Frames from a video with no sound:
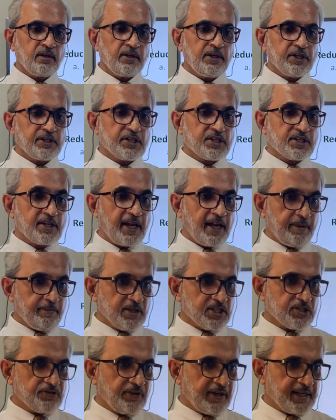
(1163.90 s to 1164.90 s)
It is
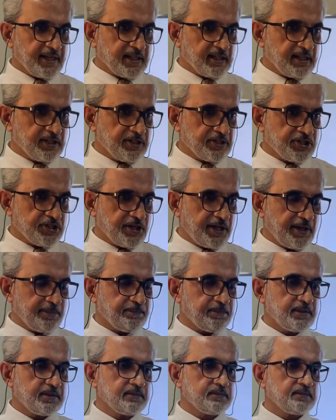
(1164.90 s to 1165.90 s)
hemispherical in
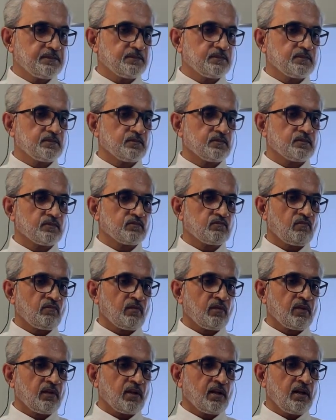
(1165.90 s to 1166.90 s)
shape,
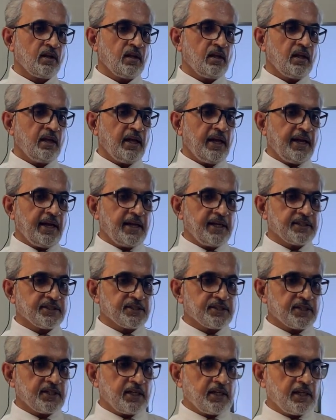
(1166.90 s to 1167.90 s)

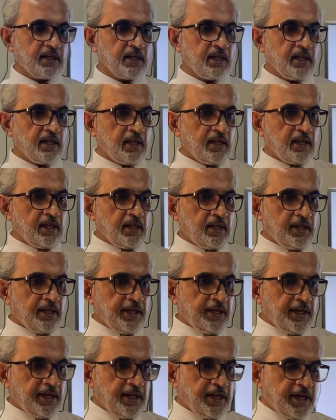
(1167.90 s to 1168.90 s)
and
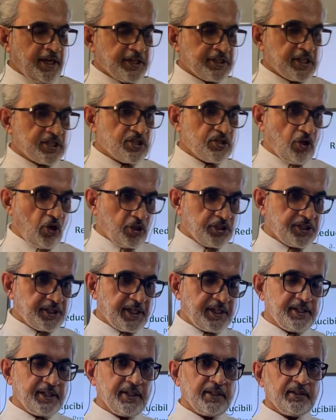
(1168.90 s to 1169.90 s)
it is
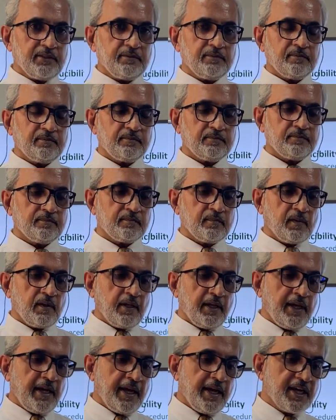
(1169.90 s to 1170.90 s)
non-tender.
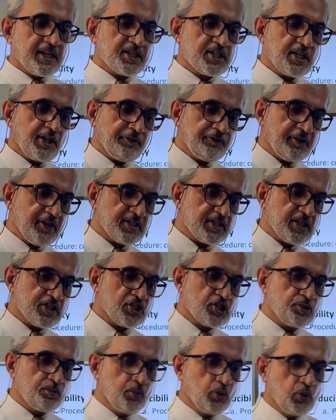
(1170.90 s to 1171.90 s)
Its surface
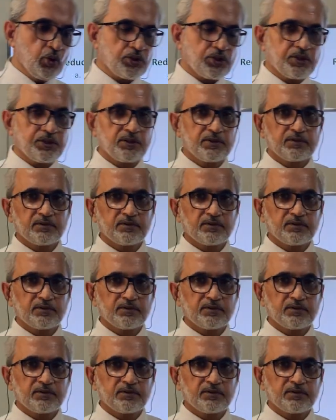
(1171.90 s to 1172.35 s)
is smooth.